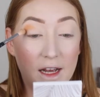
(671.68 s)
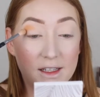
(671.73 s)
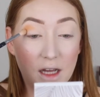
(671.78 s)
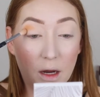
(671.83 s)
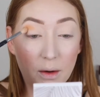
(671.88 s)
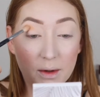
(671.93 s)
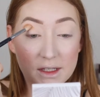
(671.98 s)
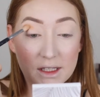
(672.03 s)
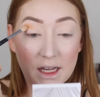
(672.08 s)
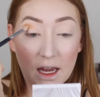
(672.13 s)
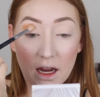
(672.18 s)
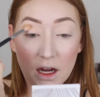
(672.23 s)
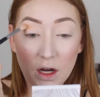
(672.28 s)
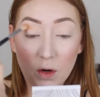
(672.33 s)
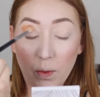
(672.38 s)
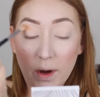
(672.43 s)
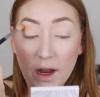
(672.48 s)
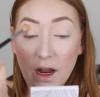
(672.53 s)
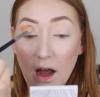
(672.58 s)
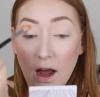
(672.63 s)
as I was
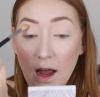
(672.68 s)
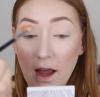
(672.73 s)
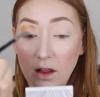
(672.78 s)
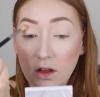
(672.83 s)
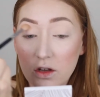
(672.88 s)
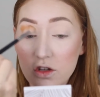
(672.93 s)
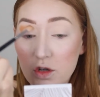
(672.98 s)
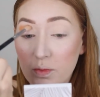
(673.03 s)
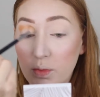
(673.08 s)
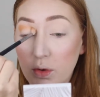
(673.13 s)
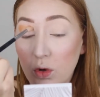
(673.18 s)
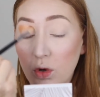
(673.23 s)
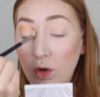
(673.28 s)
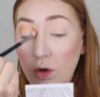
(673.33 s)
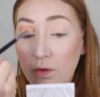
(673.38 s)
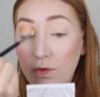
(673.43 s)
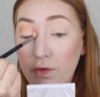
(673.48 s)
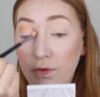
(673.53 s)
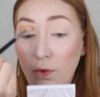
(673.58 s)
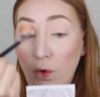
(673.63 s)
saying, we are
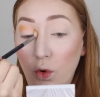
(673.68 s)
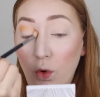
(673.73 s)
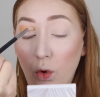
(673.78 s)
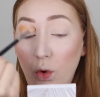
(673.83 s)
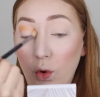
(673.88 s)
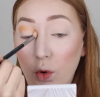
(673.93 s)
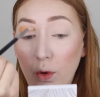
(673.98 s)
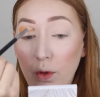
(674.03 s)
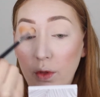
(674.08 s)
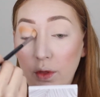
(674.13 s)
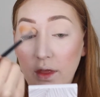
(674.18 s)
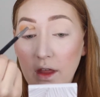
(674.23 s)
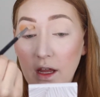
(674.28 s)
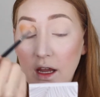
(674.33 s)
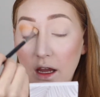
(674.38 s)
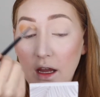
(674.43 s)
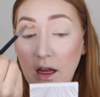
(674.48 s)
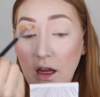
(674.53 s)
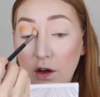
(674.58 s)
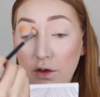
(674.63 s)
eligible for
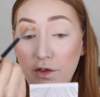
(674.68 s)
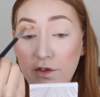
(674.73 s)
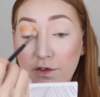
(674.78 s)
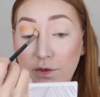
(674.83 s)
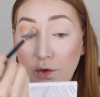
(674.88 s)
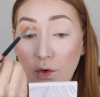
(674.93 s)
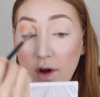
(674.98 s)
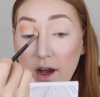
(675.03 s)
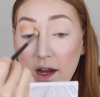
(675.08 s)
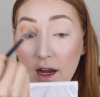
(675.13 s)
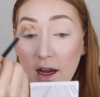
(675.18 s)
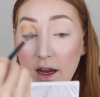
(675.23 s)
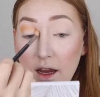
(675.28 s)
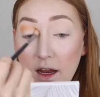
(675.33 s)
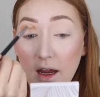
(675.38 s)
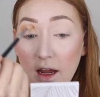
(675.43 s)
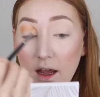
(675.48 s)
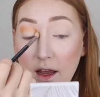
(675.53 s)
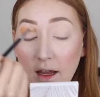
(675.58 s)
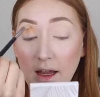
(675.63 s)
the
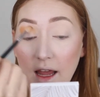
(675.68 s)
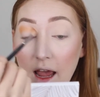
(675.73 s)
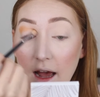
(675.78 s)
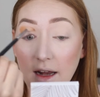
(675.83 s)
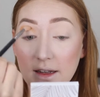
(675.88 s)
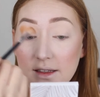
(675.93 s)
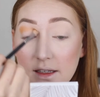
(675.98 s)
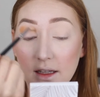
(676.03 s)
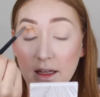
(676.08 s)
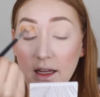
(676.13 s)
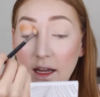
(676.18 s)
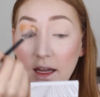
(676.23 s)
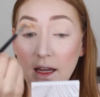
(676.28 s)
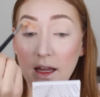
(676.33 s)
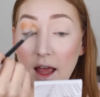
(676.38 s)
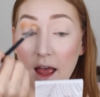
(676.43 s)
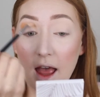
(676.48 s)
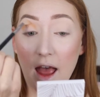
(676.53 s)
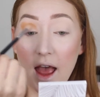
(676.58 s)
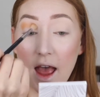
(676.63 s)
free
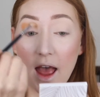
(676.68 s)
counselling,